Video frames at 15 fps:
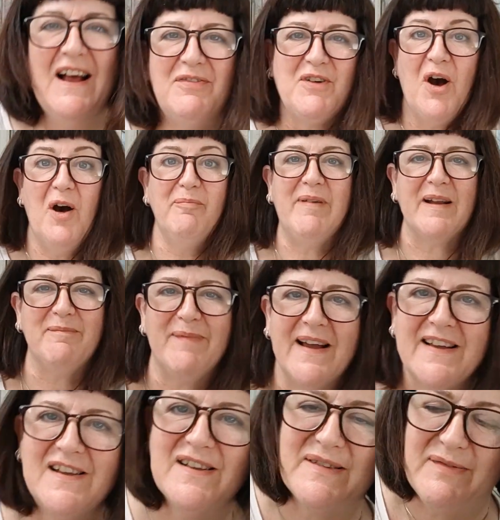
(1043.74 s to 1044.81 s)
I've got a bad
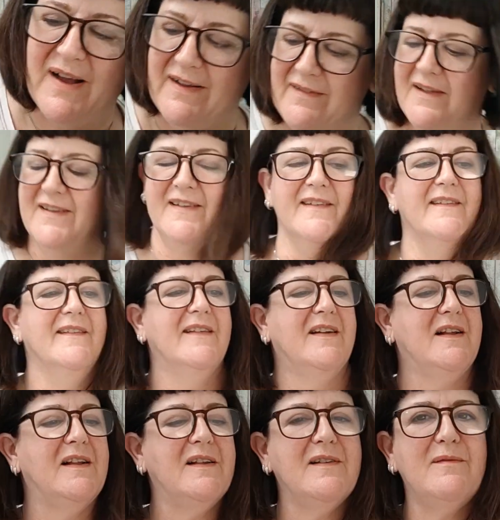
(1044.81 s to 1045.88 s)
back as well.
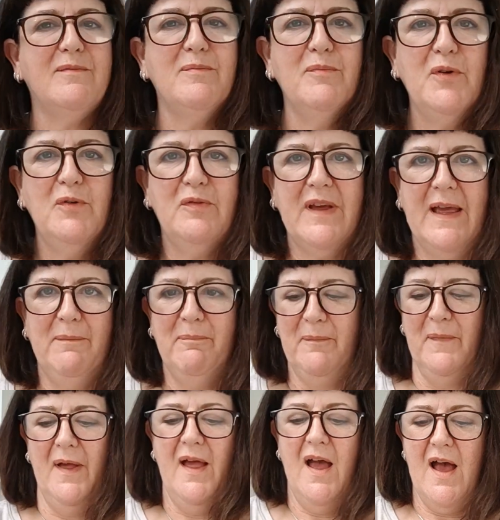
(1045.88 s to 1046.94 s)
Move him.